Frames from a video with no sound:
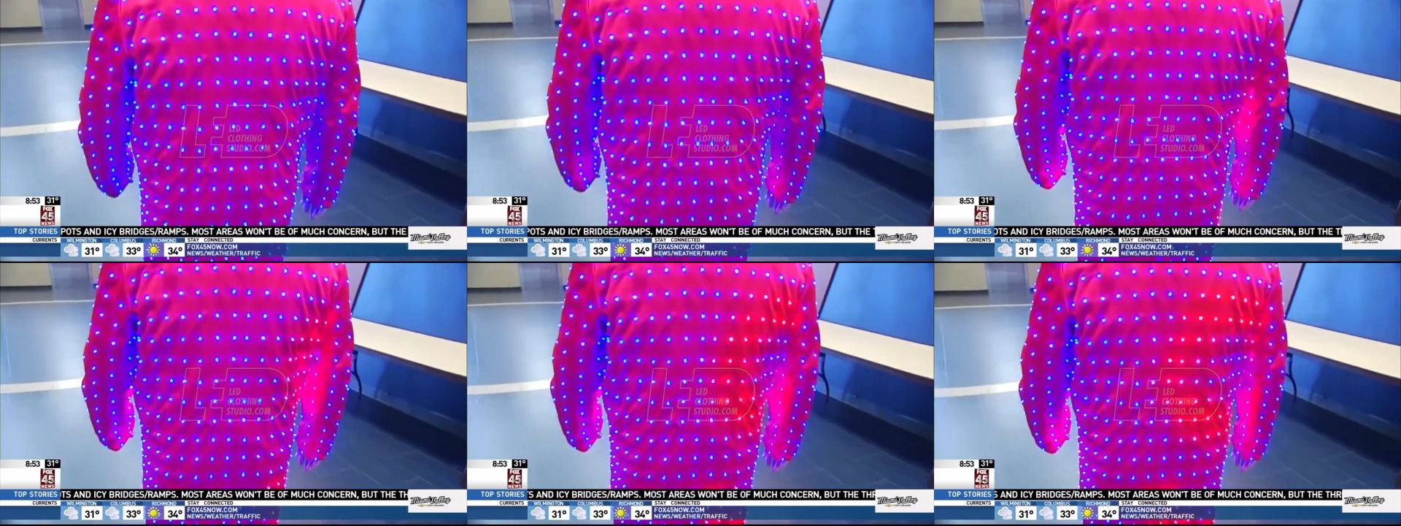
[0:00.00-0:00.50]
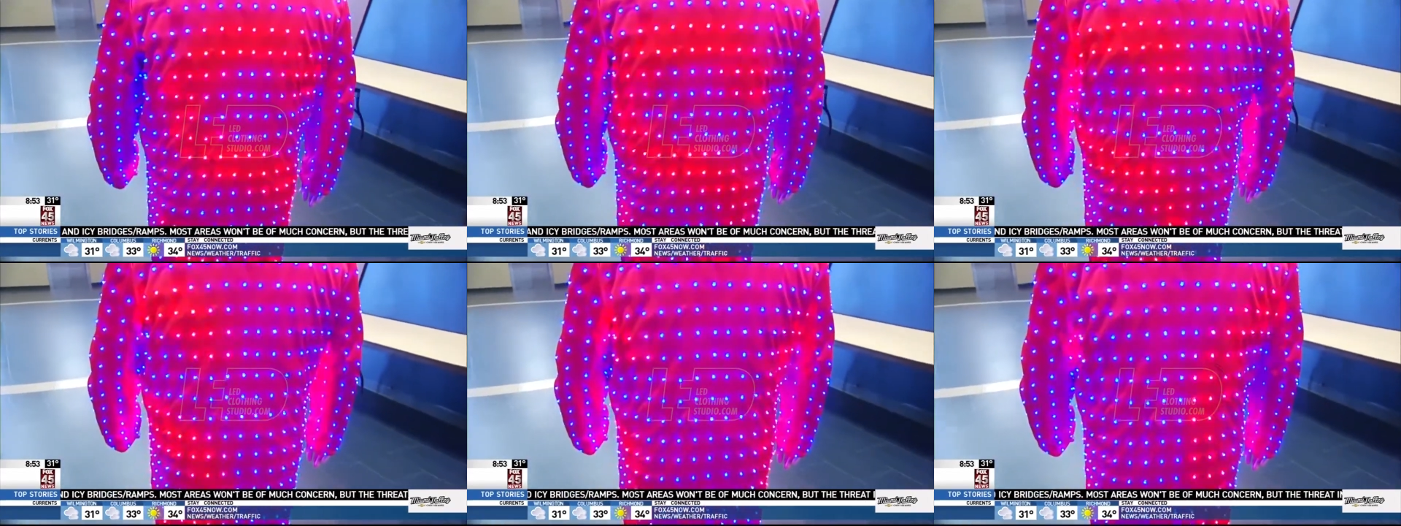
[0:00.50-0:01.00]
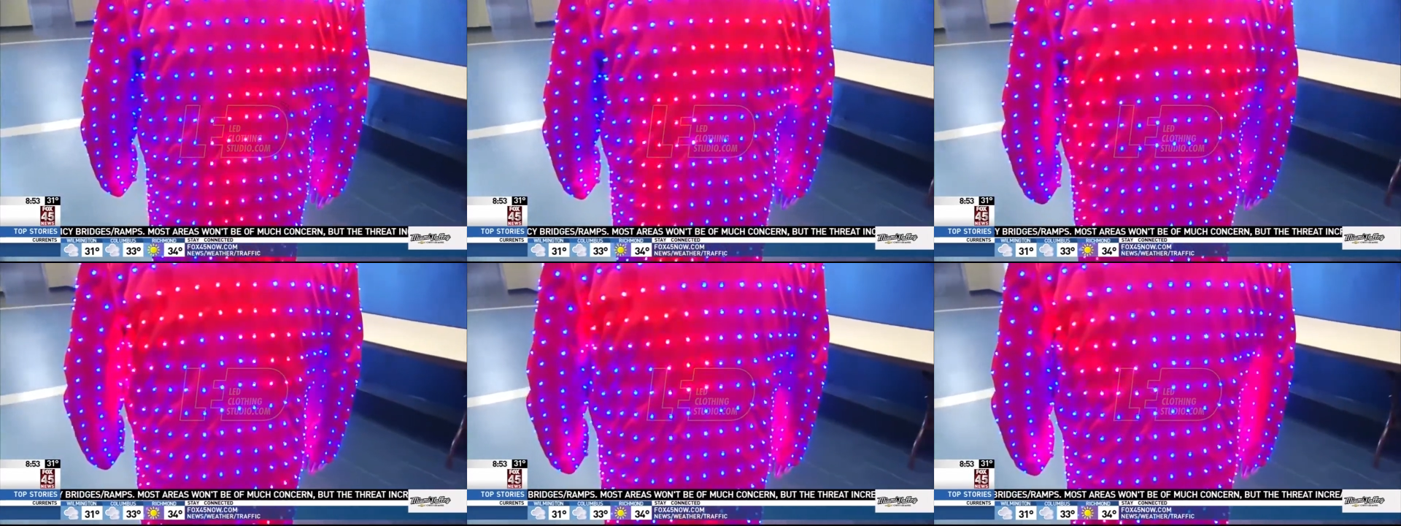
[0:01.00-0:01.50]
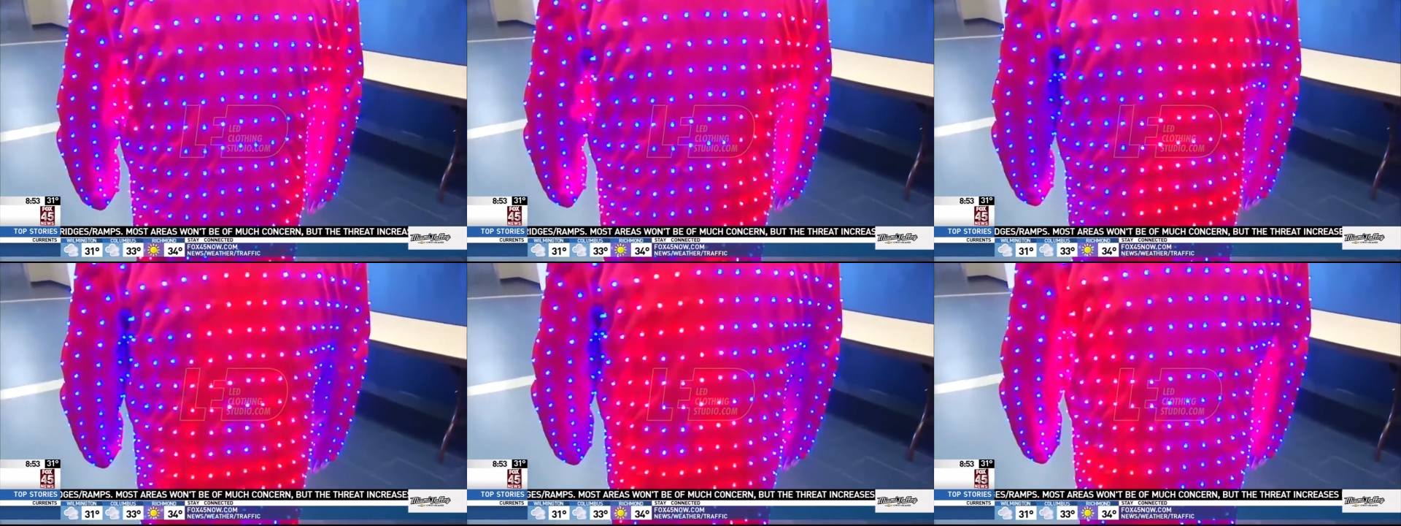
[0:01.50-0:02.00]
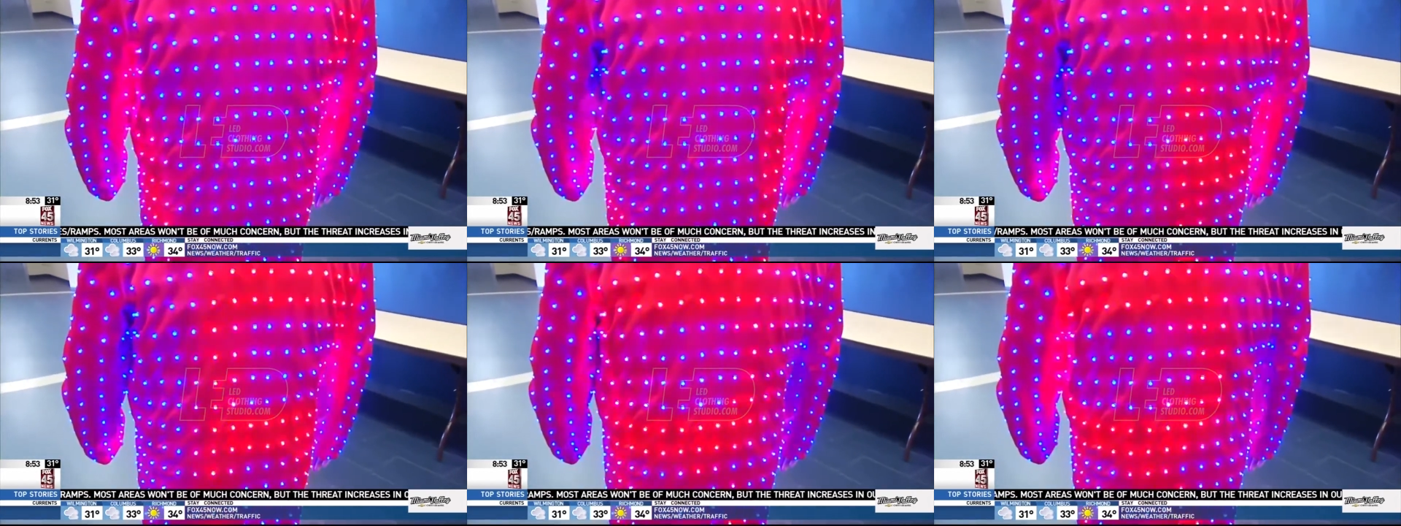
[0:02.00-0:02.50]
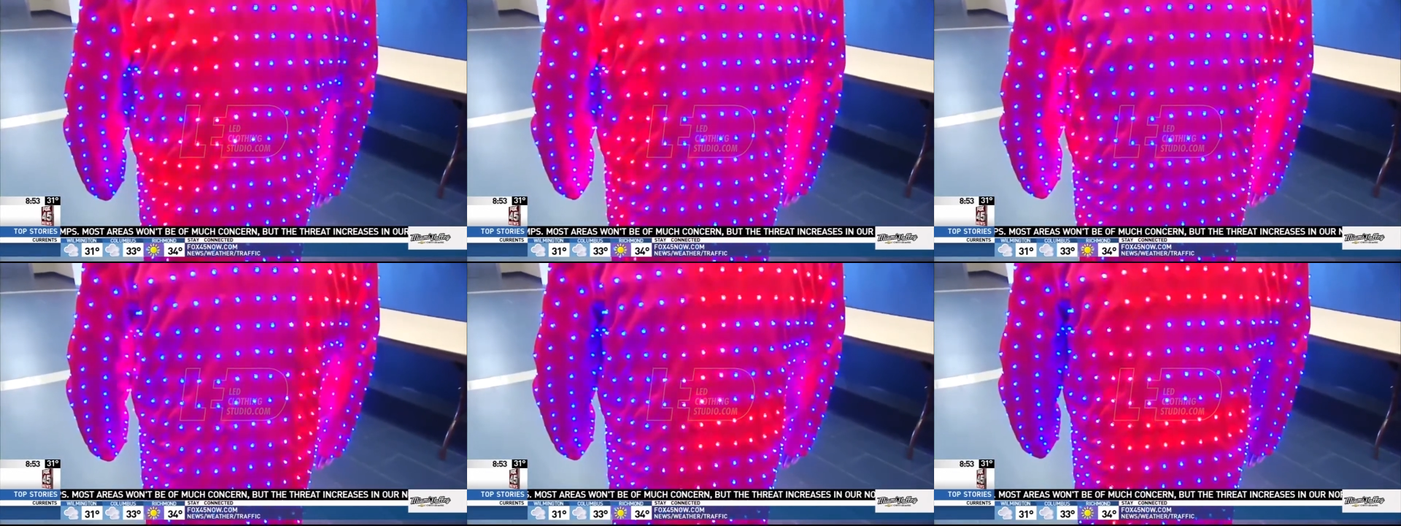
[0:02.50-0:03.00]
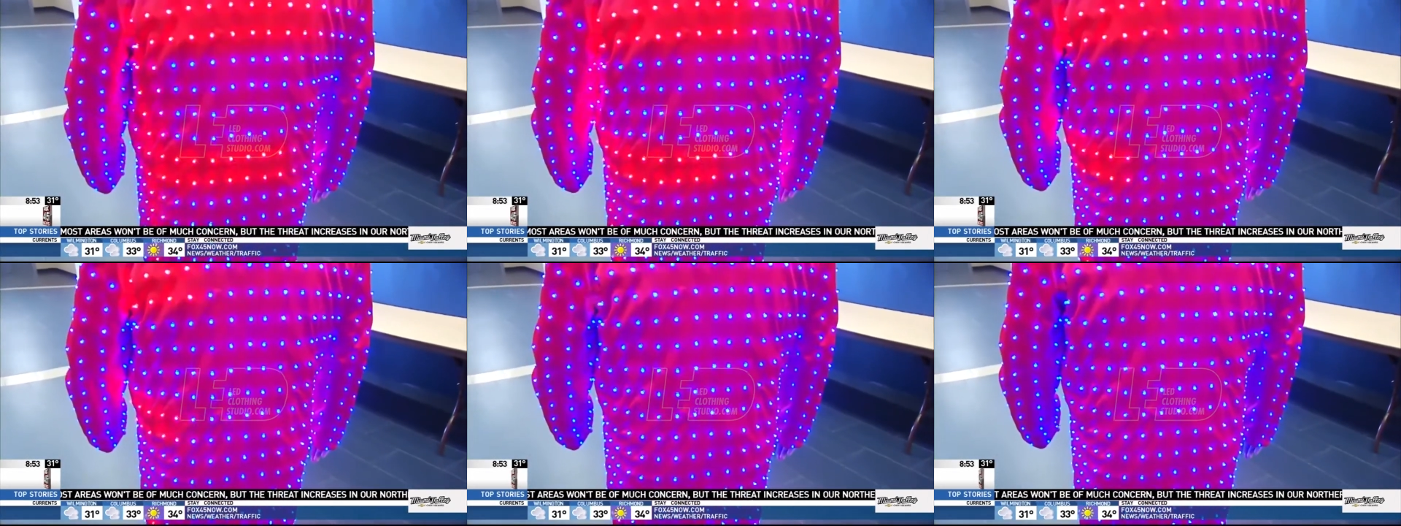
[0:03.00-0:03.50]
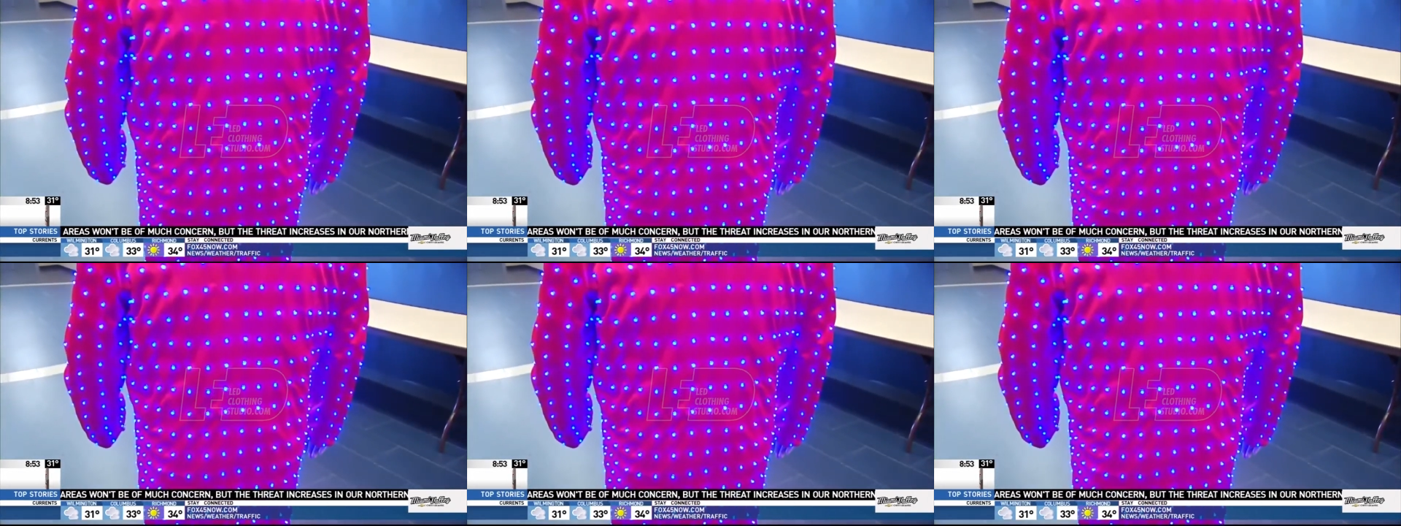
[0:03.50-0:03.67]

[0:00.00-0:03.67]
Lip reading: (no speaker visible)